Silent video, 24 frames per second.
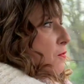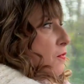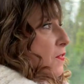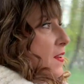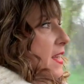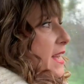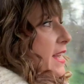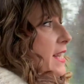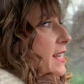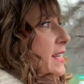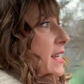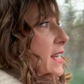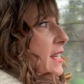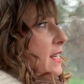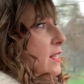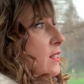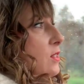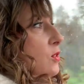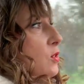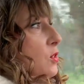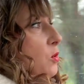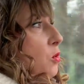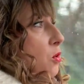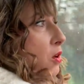feed
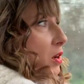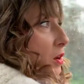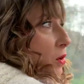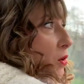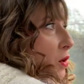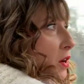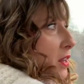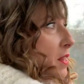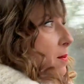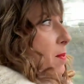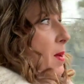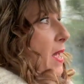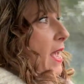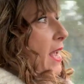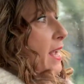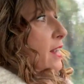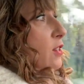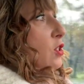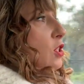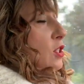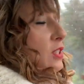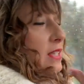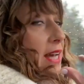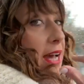is, or the
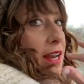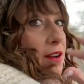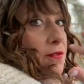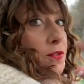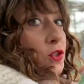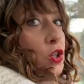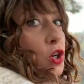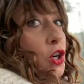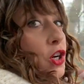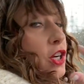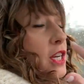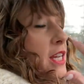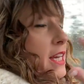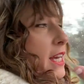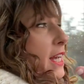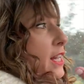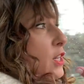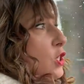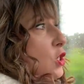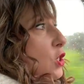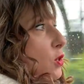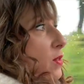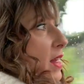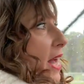page is kind of turning
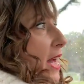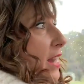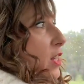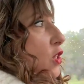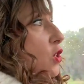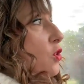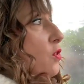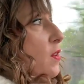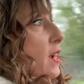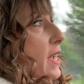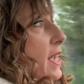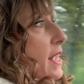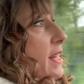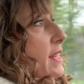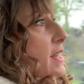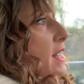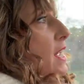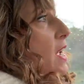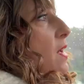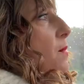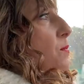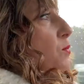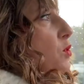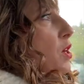into, that grid.
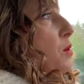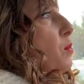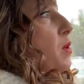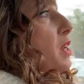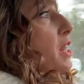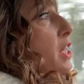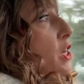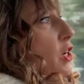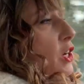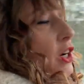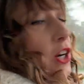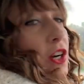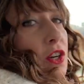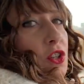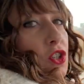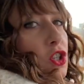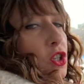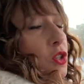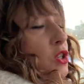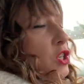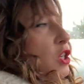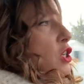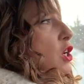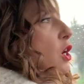So I want to encourage
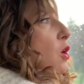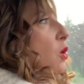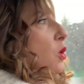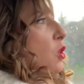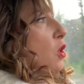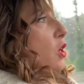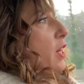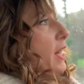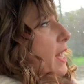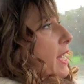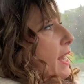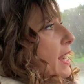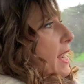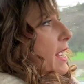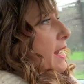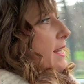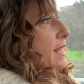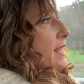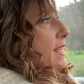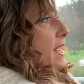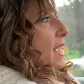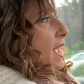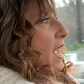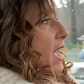you to go look at
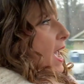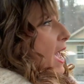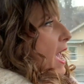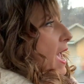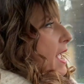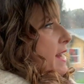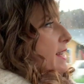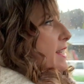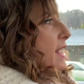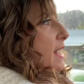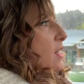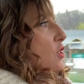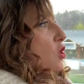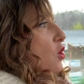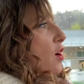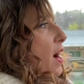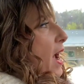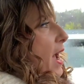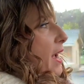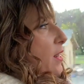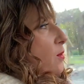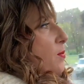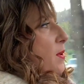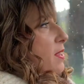it and
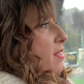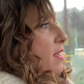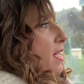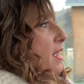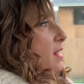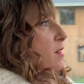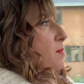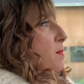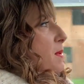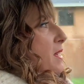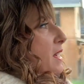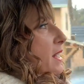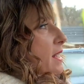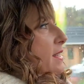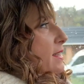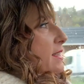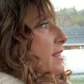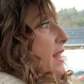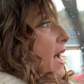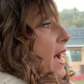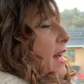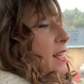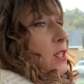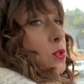interact with it,
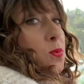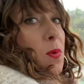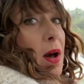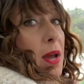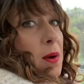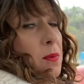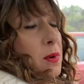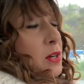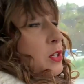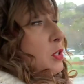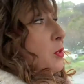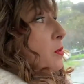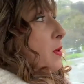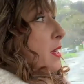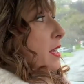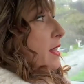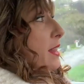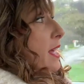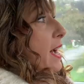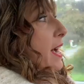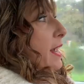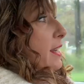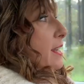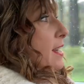because that's why we're
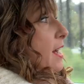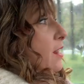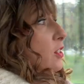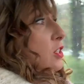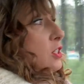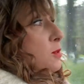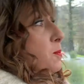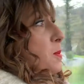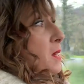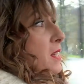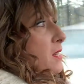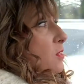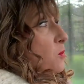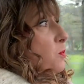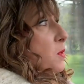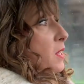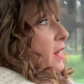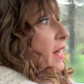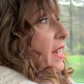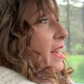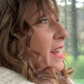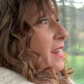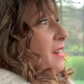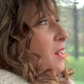doing that, not just because we
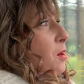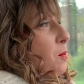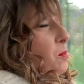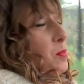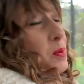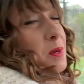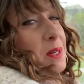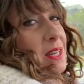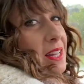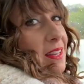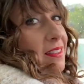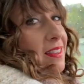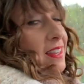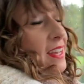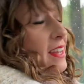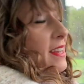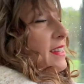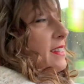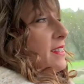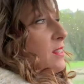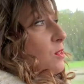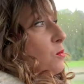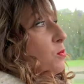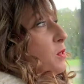like pretty
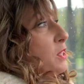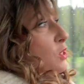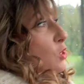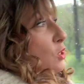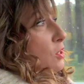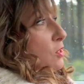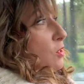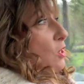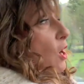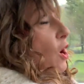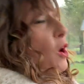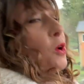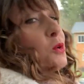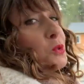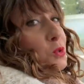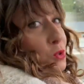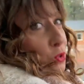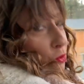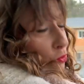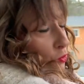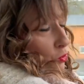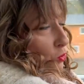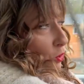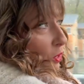things, which is
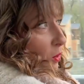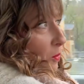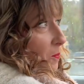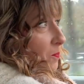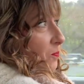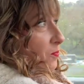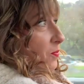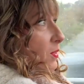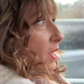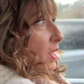also true.